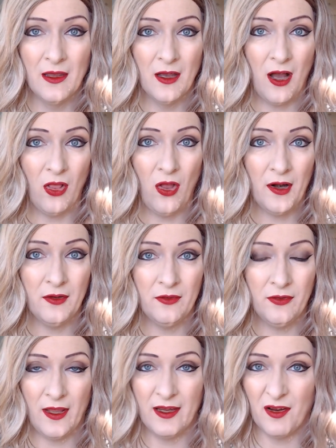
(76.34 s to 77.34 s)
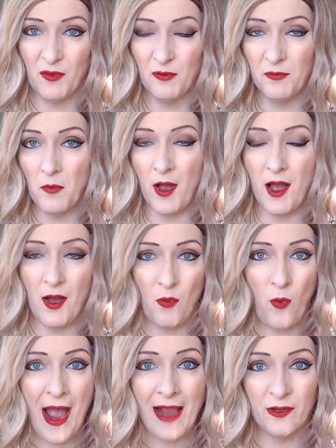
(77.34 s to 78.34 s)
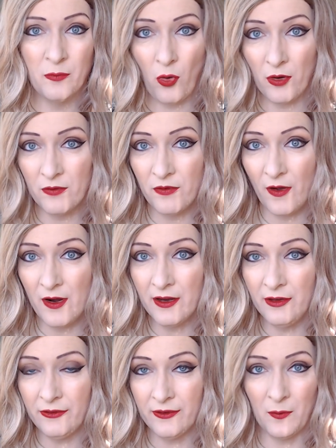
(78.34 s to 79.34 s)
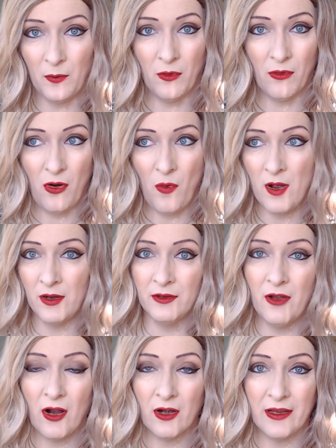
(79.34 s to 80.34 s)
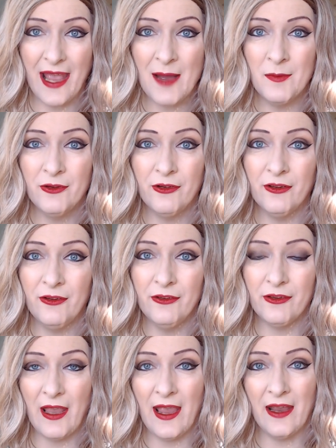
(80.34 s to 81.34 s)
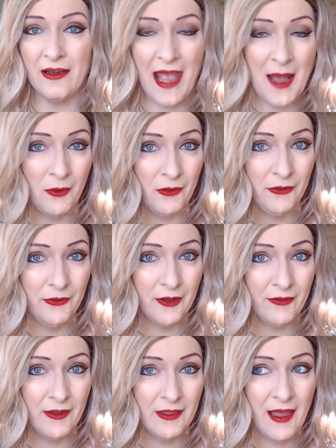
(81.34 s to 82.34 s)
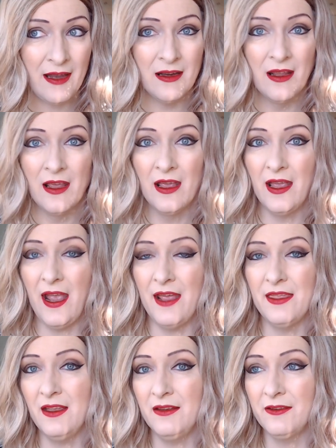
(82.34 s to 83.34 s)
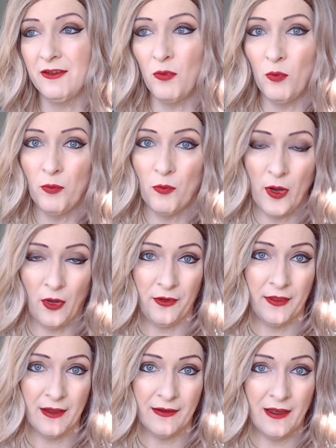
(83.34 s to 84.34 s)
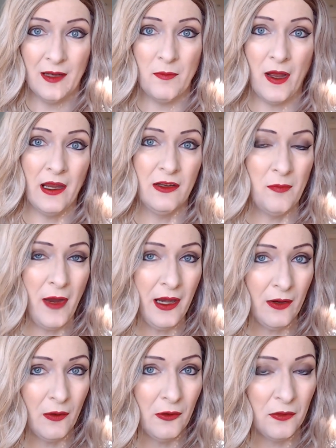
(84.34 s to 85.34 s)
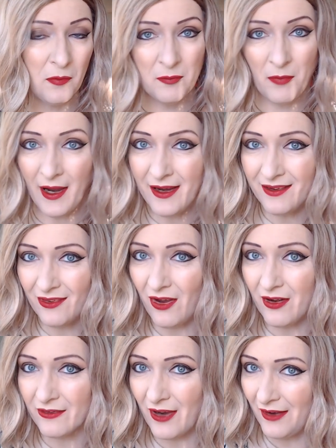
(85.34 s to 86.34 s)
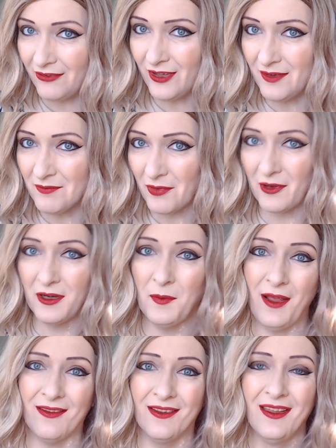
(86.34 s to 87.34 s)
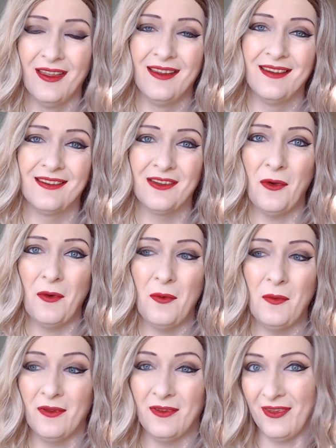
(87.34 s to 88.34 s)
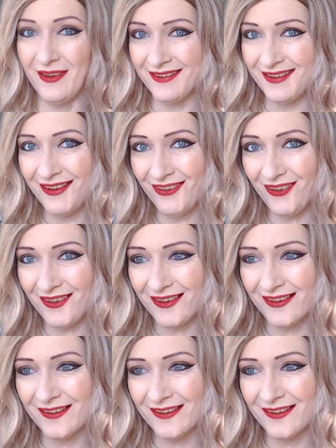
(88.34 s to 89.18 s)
a lot of like wax-borne fungus that will grow on cabbages and apples and stuff like that, and then some wilt that's hit my tomatoes. But by and large, I've done pretty well. So let's take a look.